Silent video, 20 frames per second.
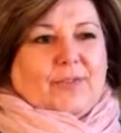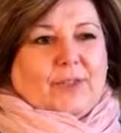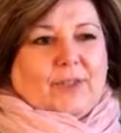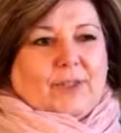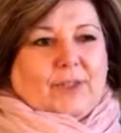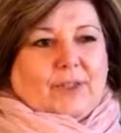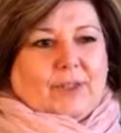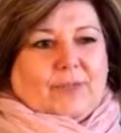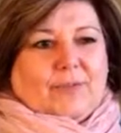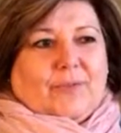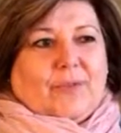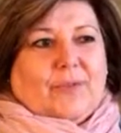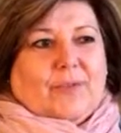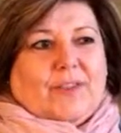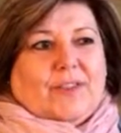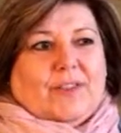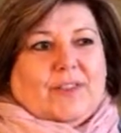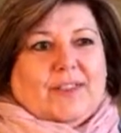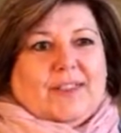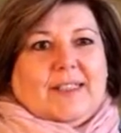for you, for
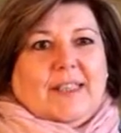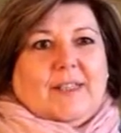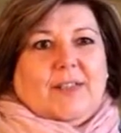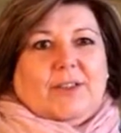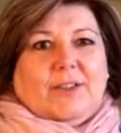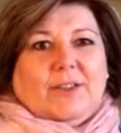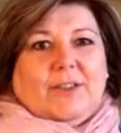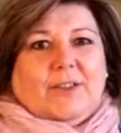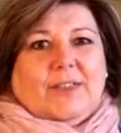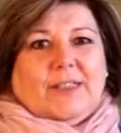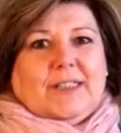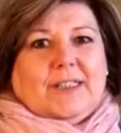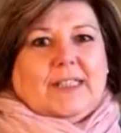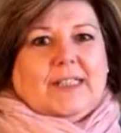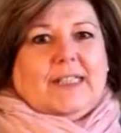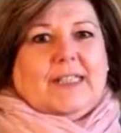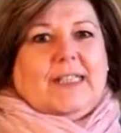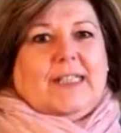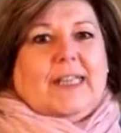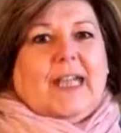the seller to
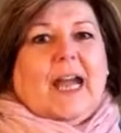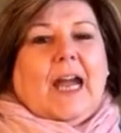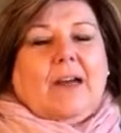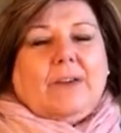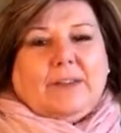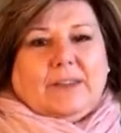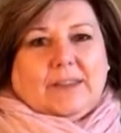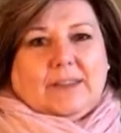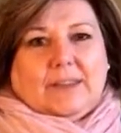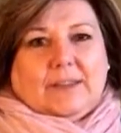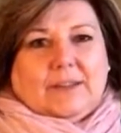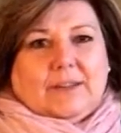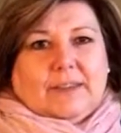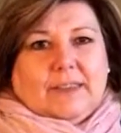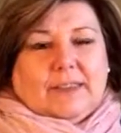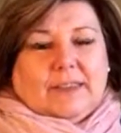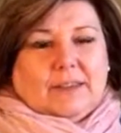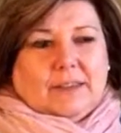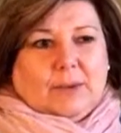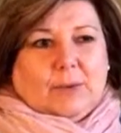see how
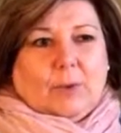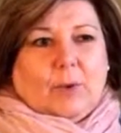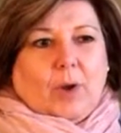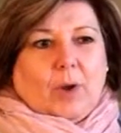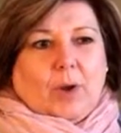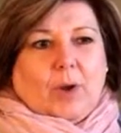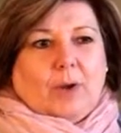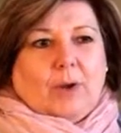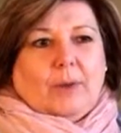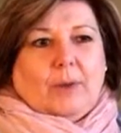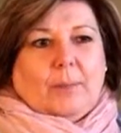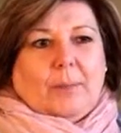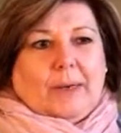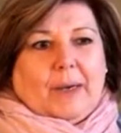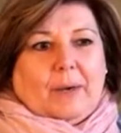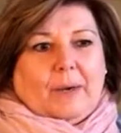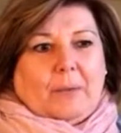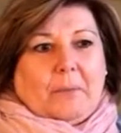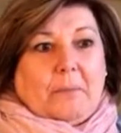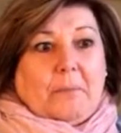serious you are
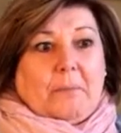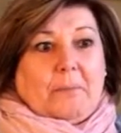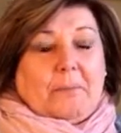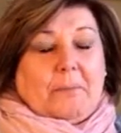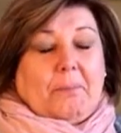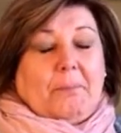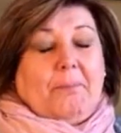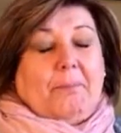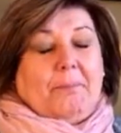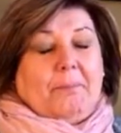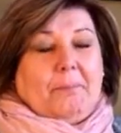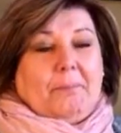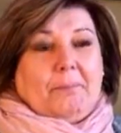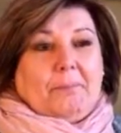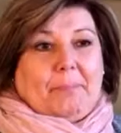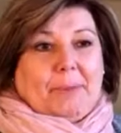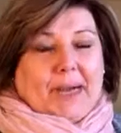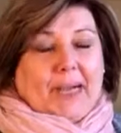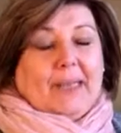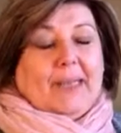about
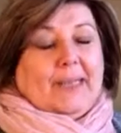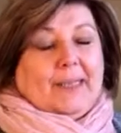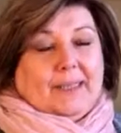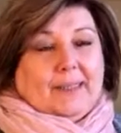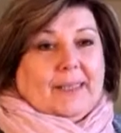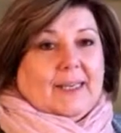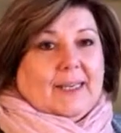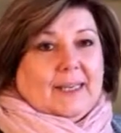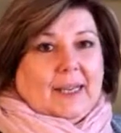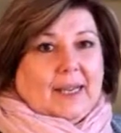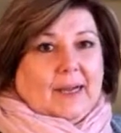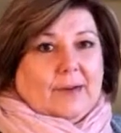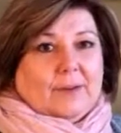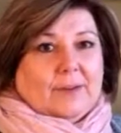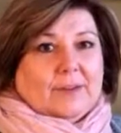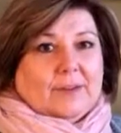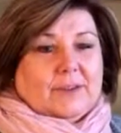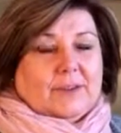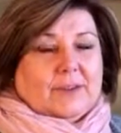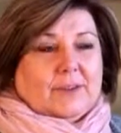buying that
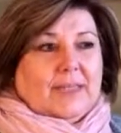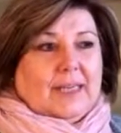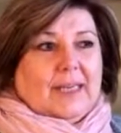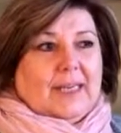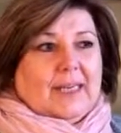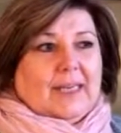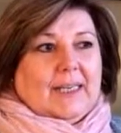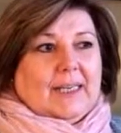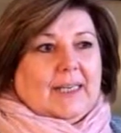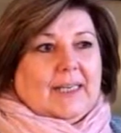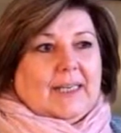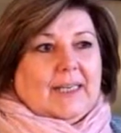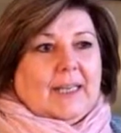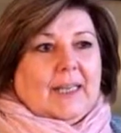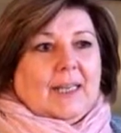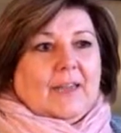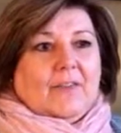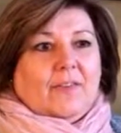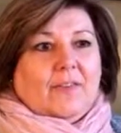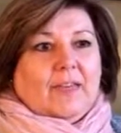house and
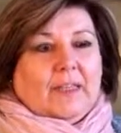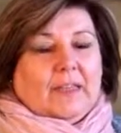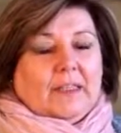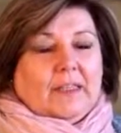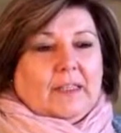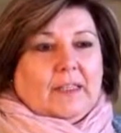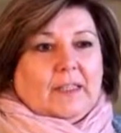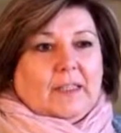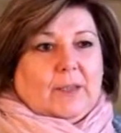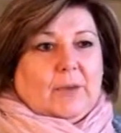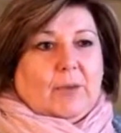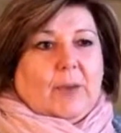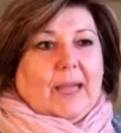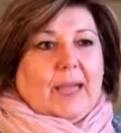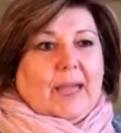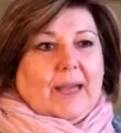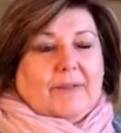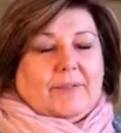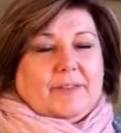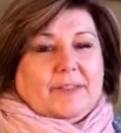that you
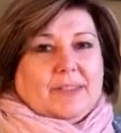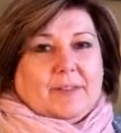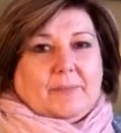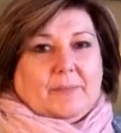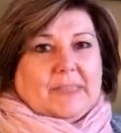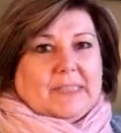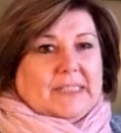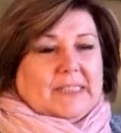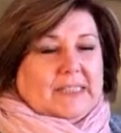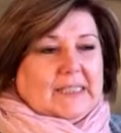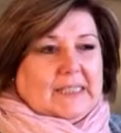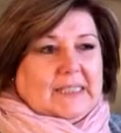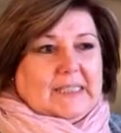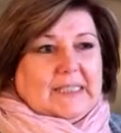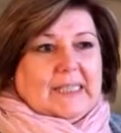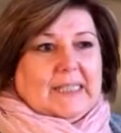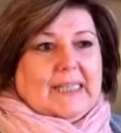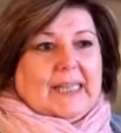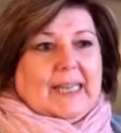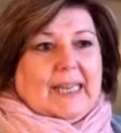have some skin in
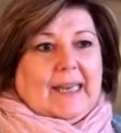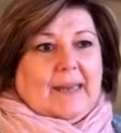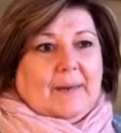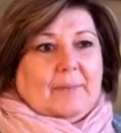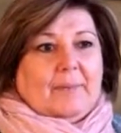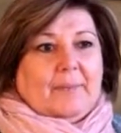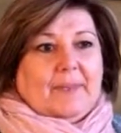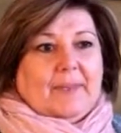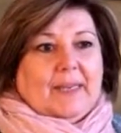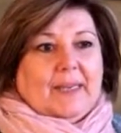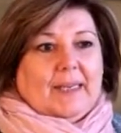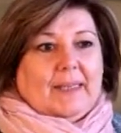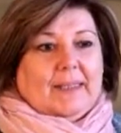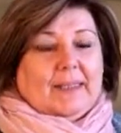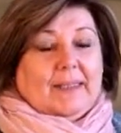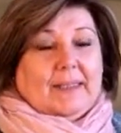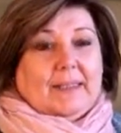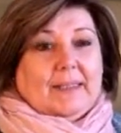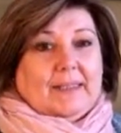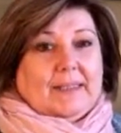the game, that
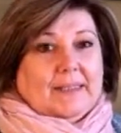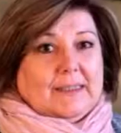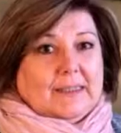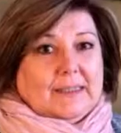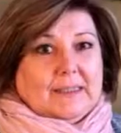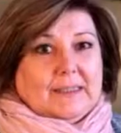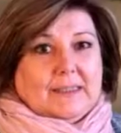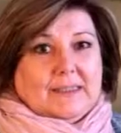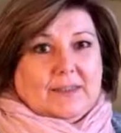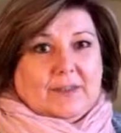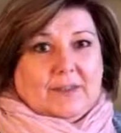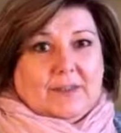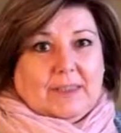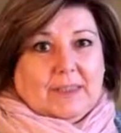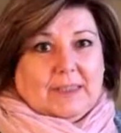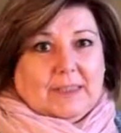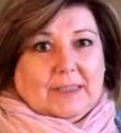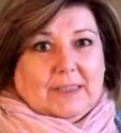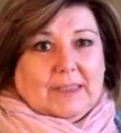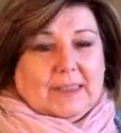it is a
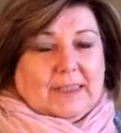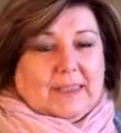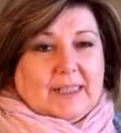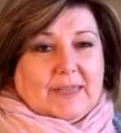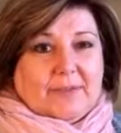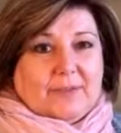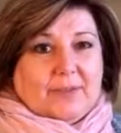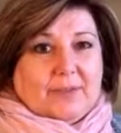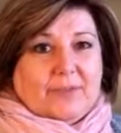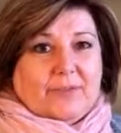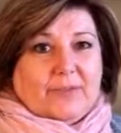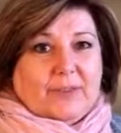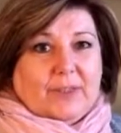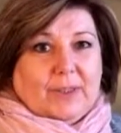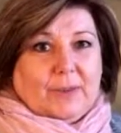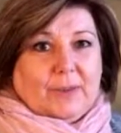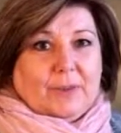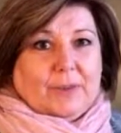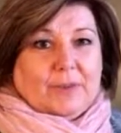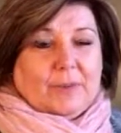serious endeavor for
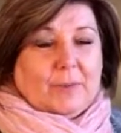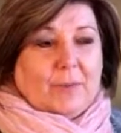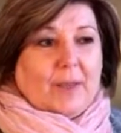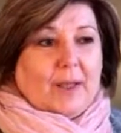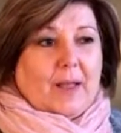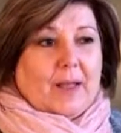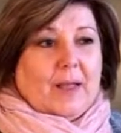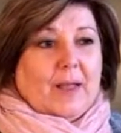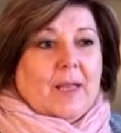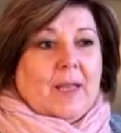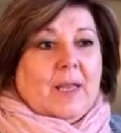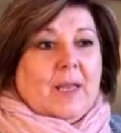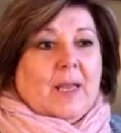you as well,